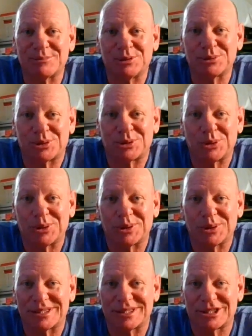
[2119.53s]
all to
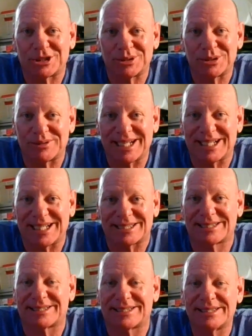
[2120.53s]
court and sue their
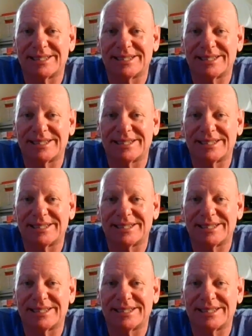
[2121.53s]
ass,